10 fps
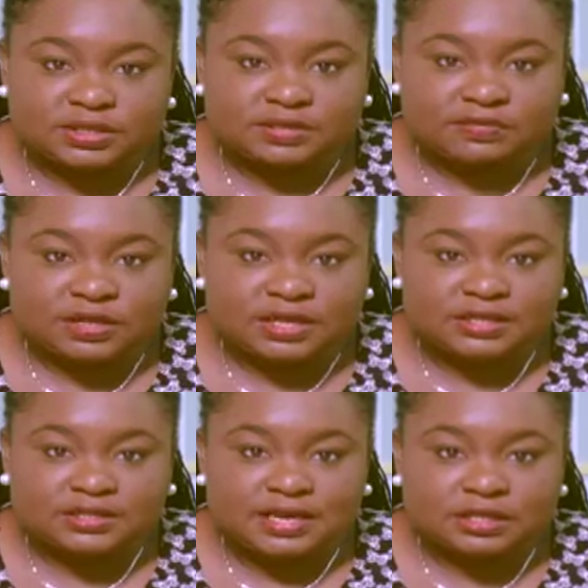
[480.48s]

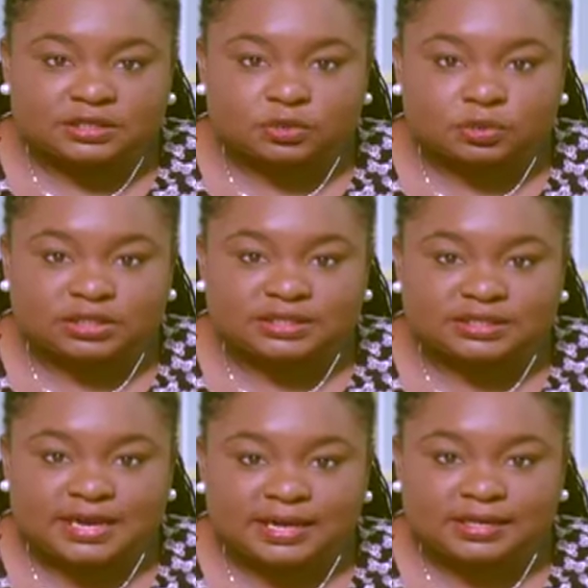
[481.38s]
civilians and a soldier
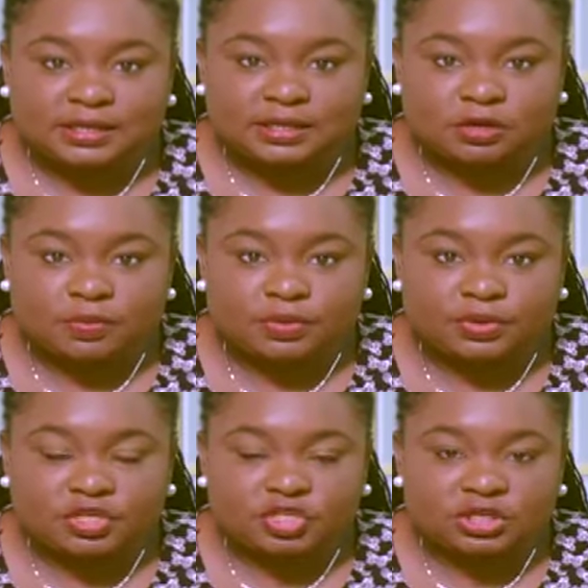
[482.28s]
died in the
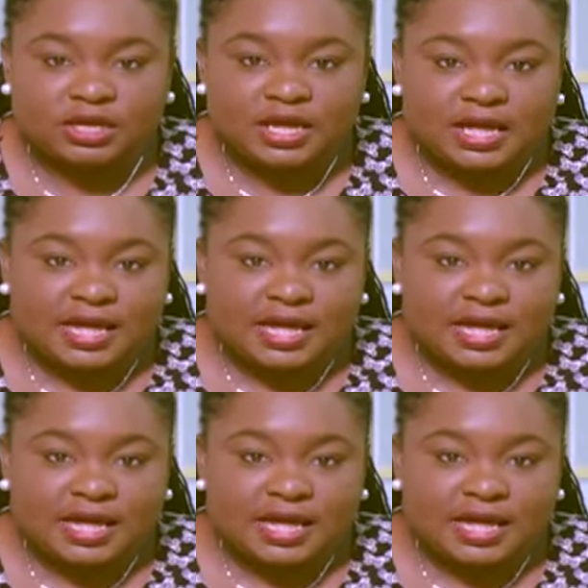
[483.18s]
operation,